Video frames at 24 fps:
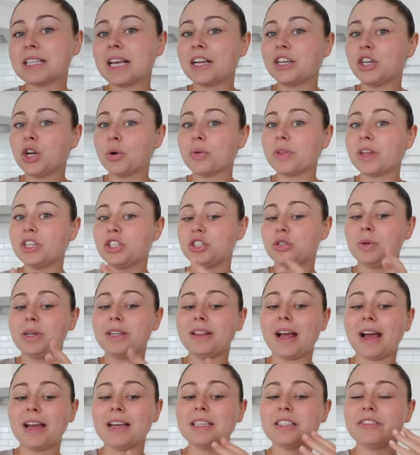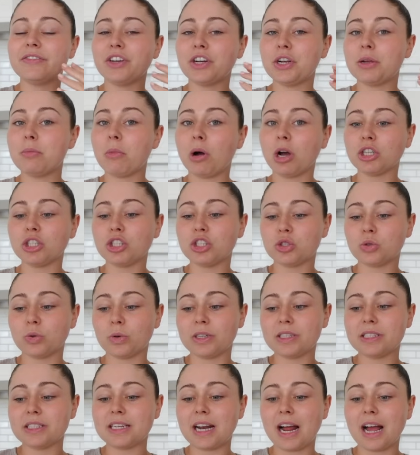I know that doing that is very
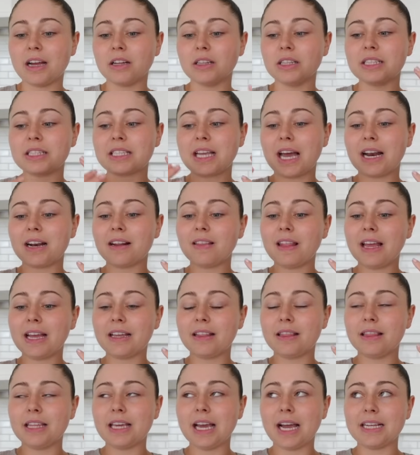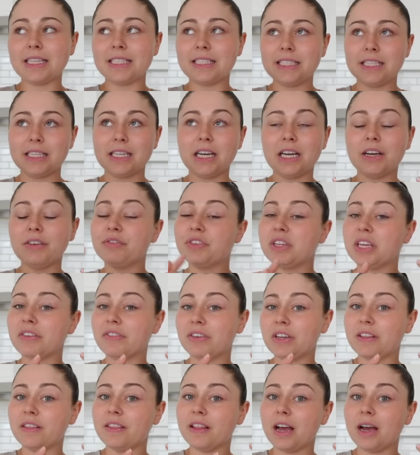Montessori style. It's kind of like the idea of
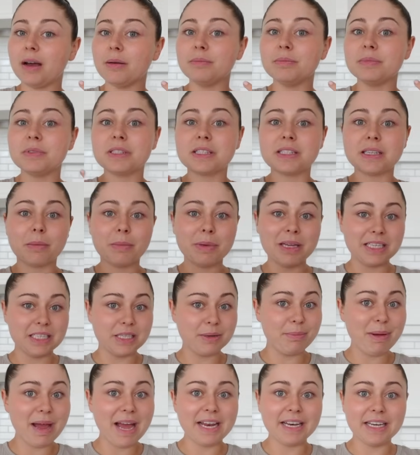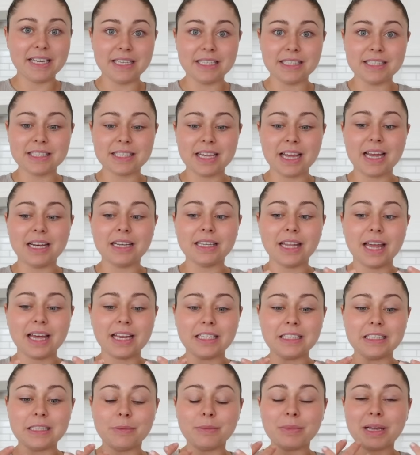giving them some independence and
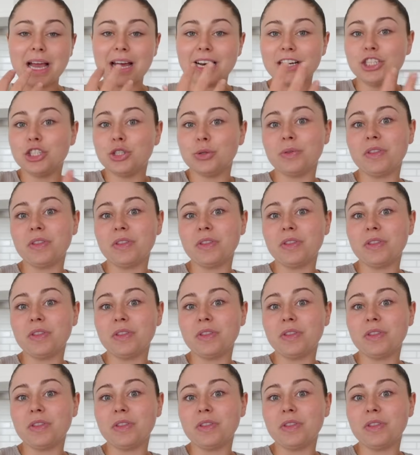letting them kind of do